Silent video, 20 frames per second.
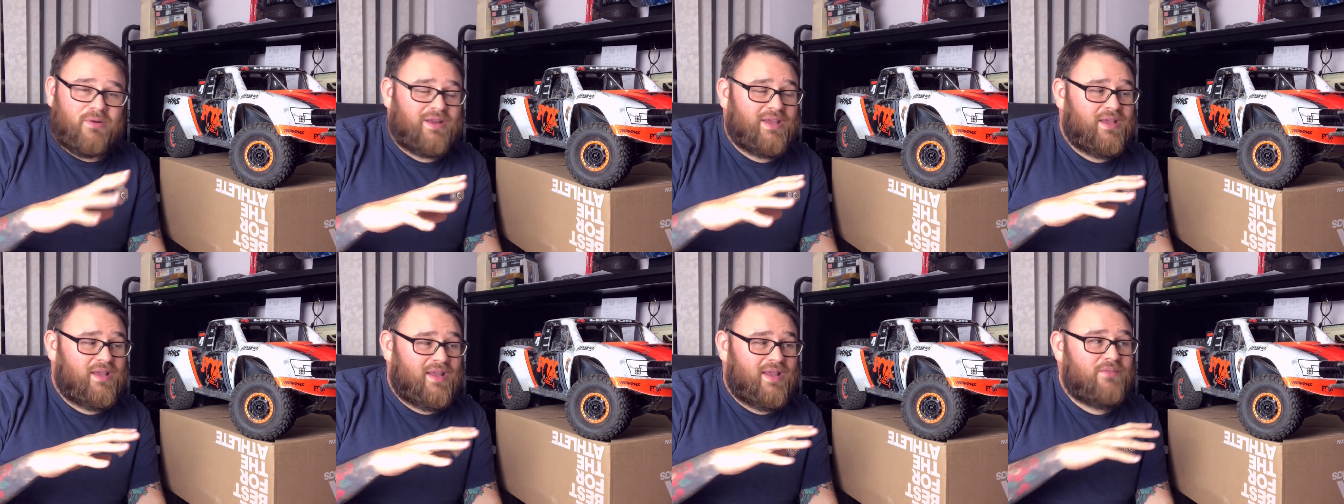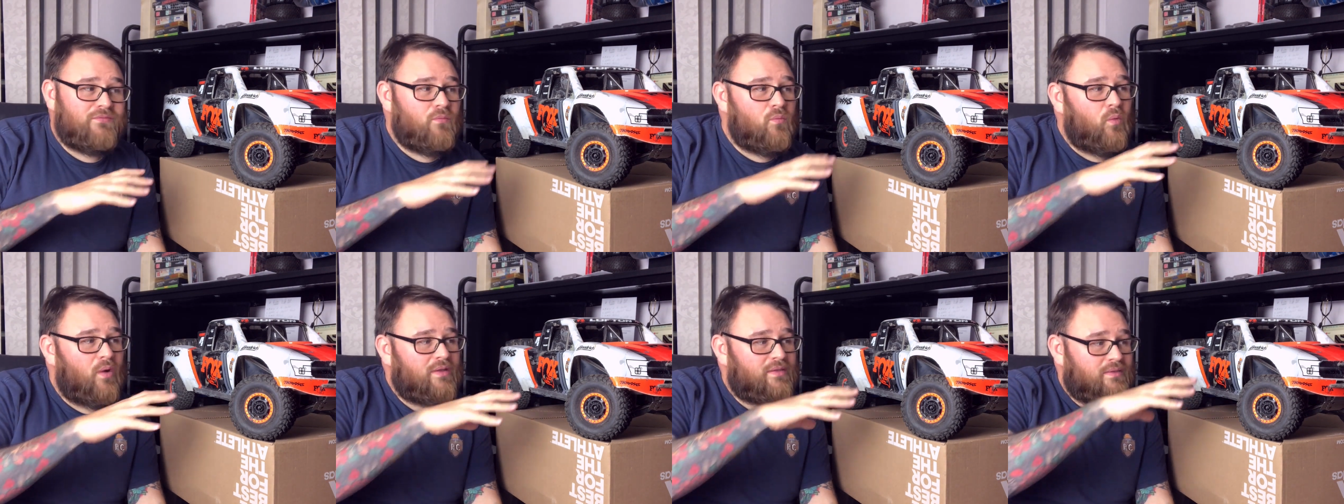But
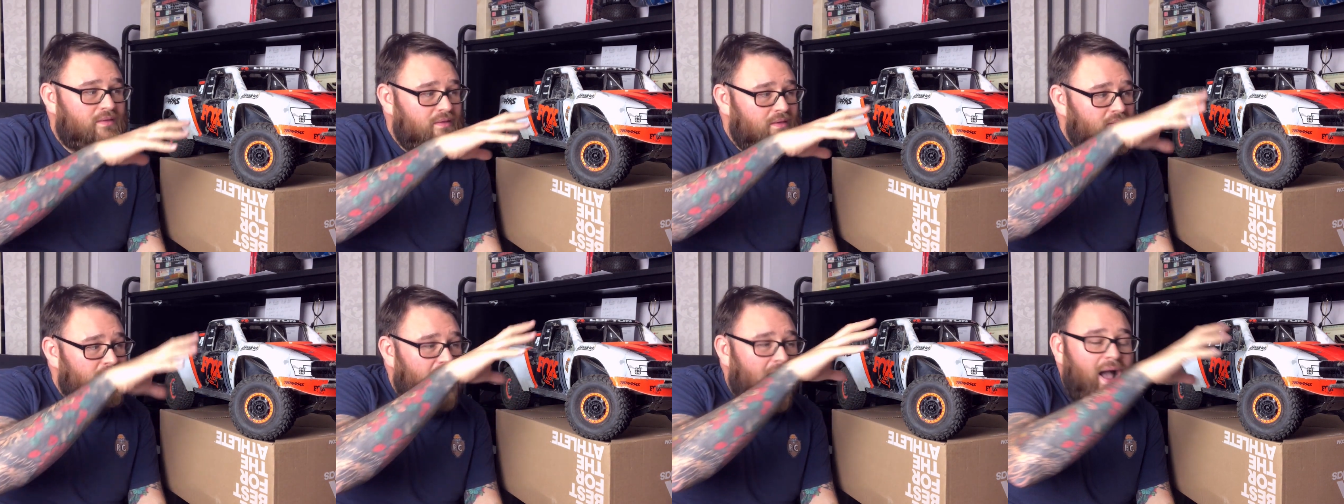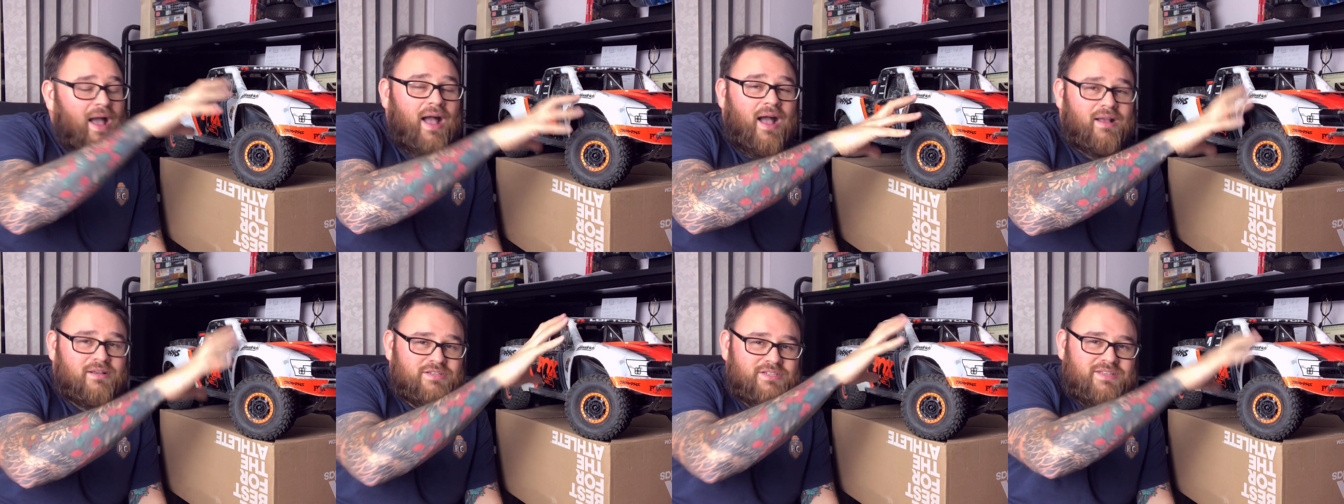even with
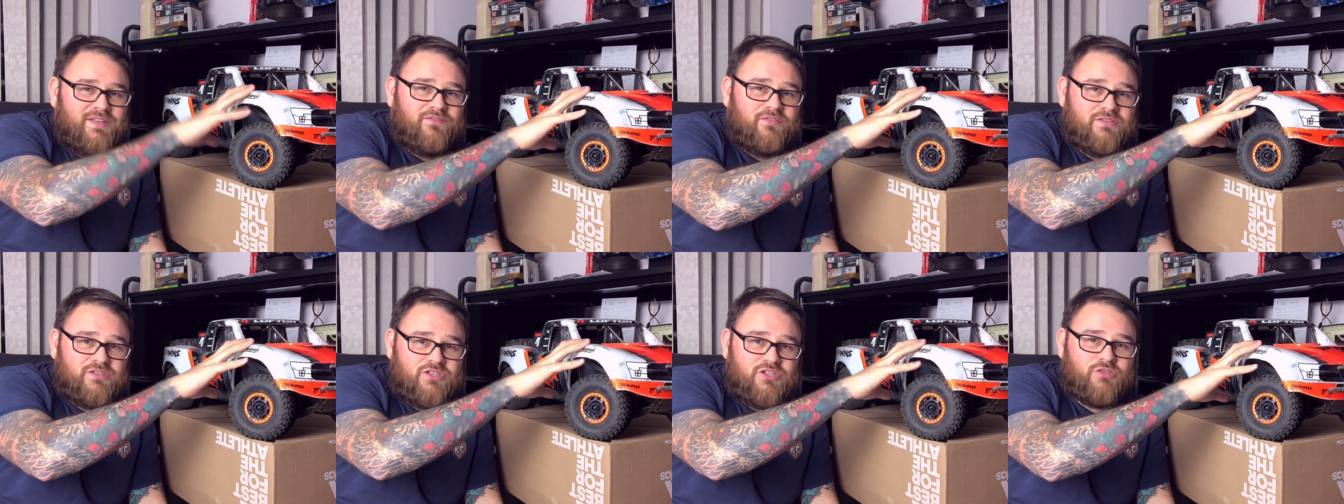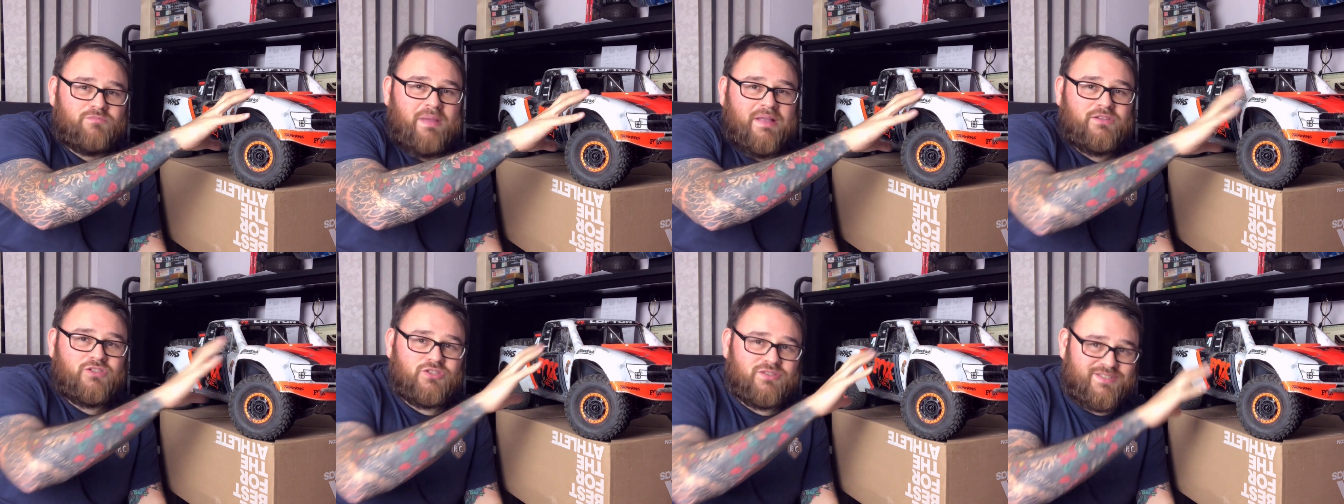stiffer
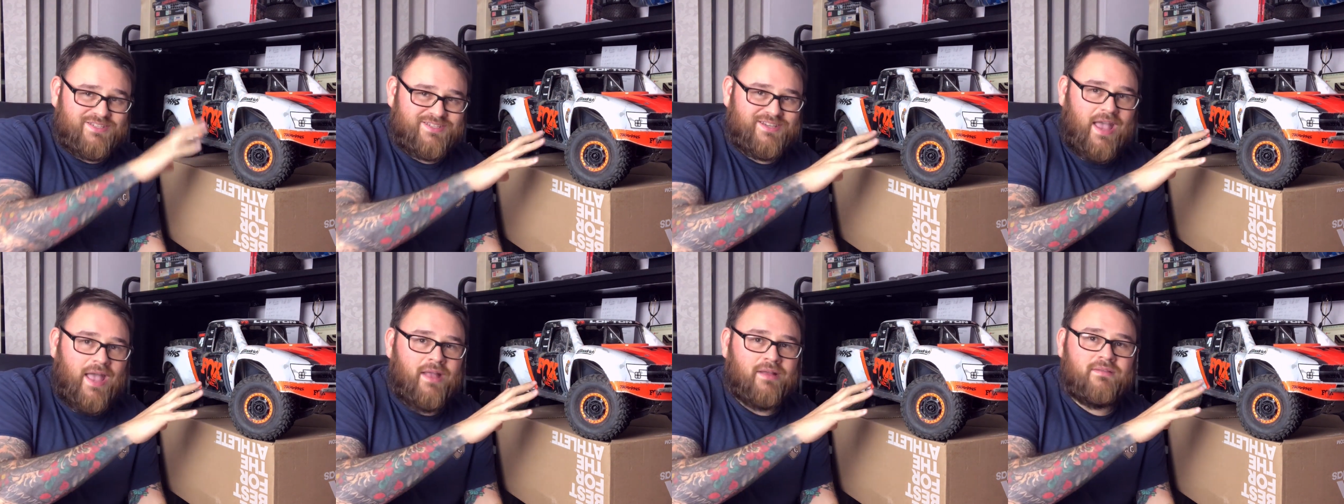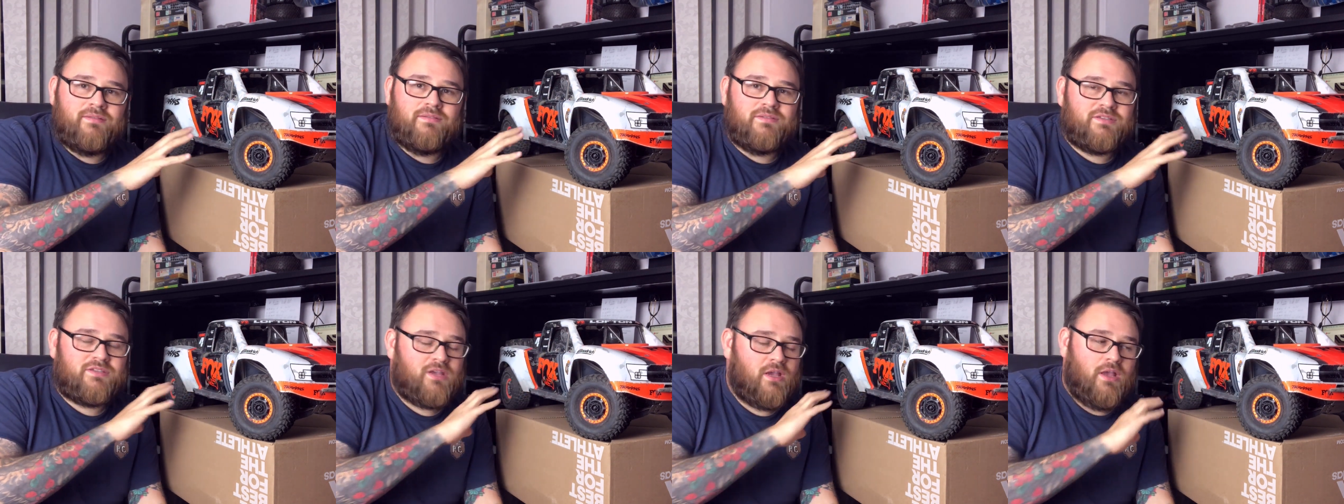suspension
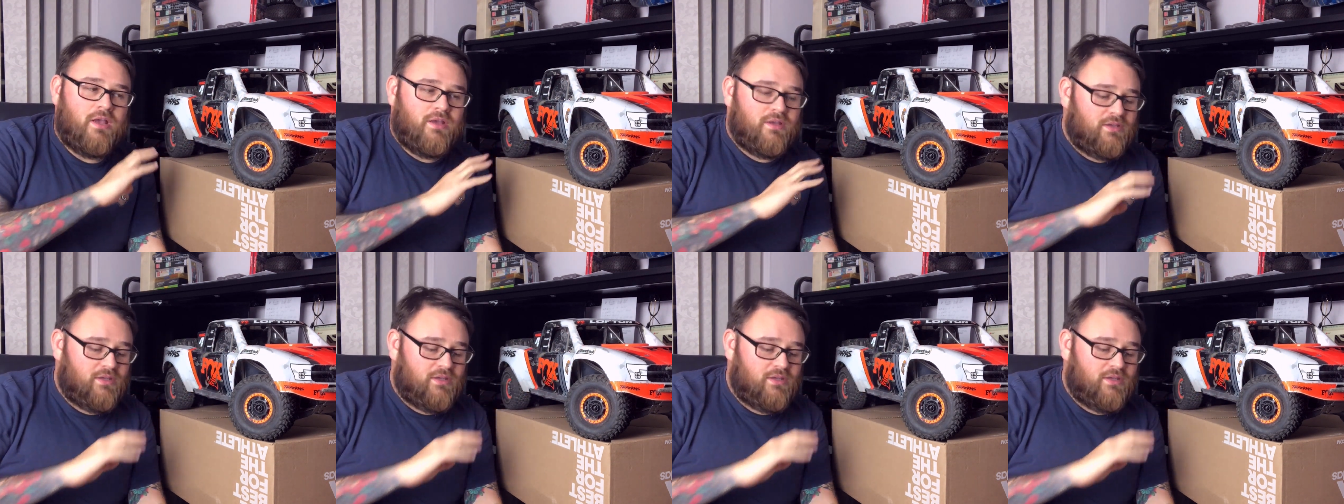settings,